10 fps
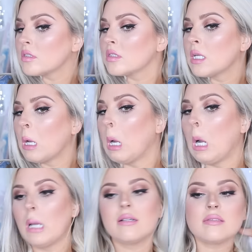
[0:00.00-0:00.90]
um, and then
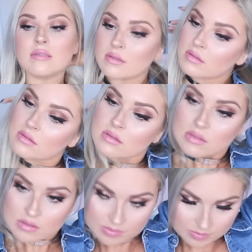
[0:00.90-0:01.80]
for my hair, I just
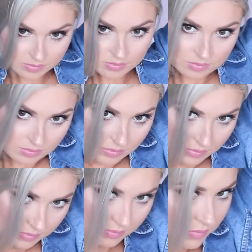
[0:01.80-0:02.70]
wanted something
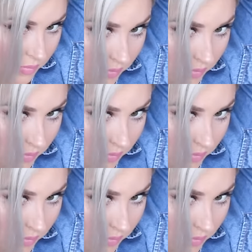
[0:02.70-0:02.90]
quite